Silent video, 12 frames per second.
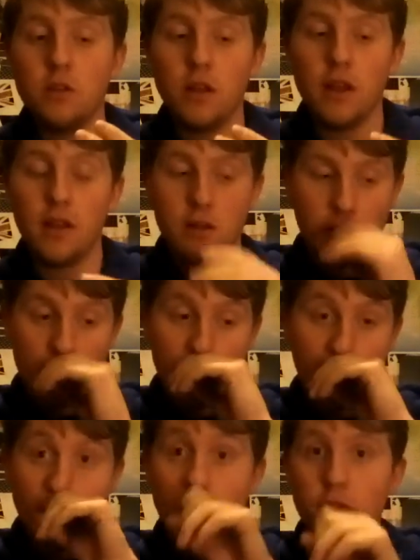Like
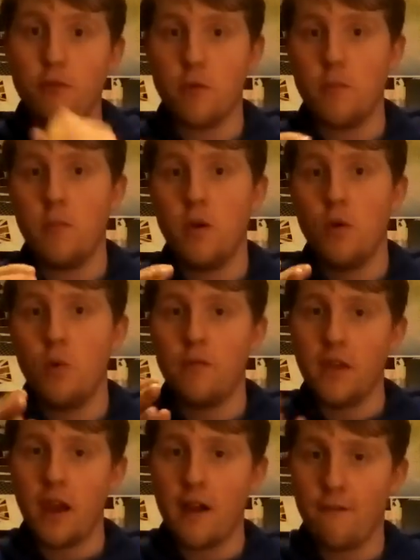they went from, with
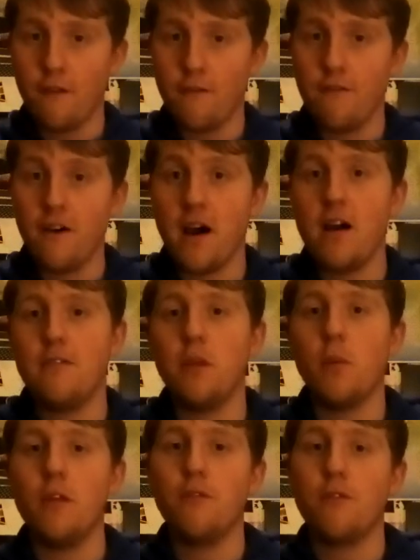the iPhone 5, they
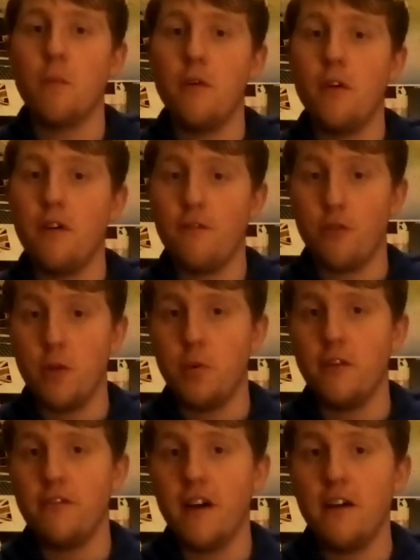went from a
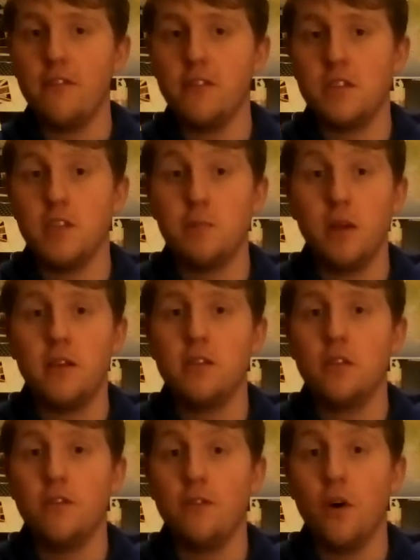3.5 inch display to
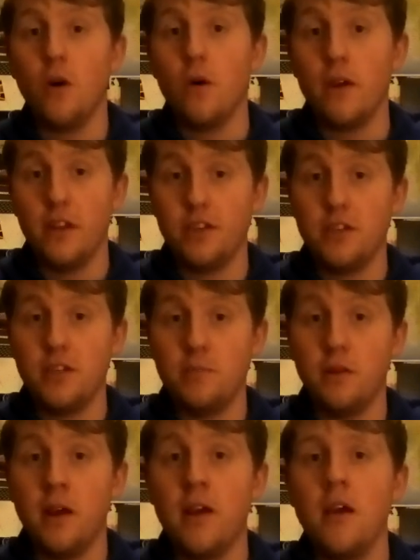the 4 inch
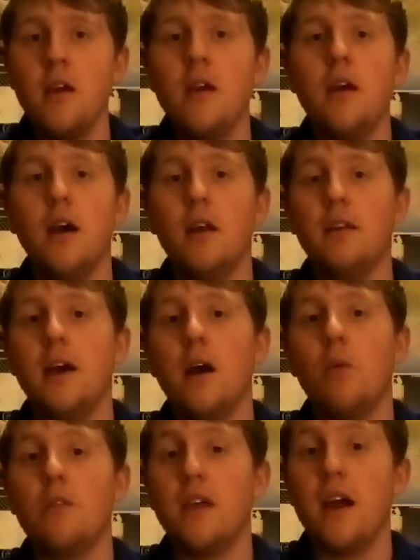display, and
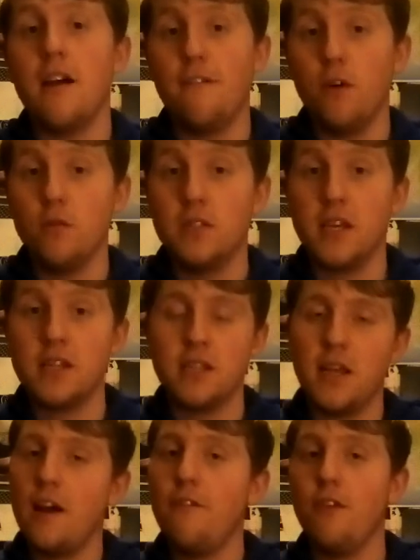now with the iPhone 6
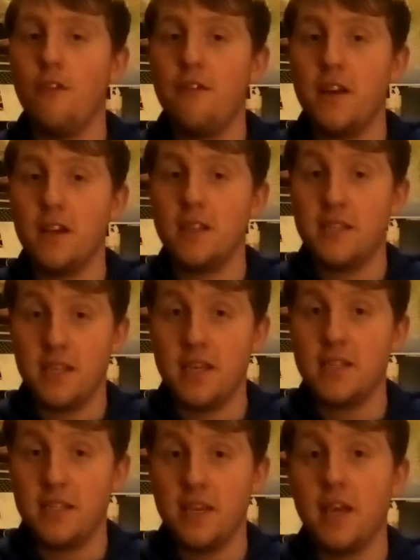and the iPhone
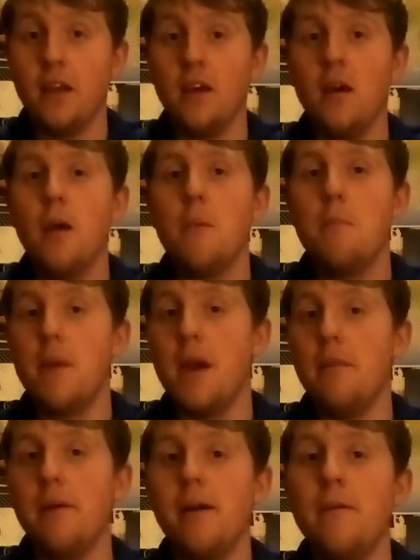6C,
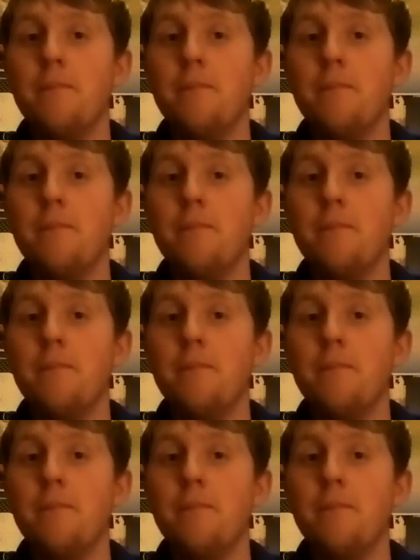maybe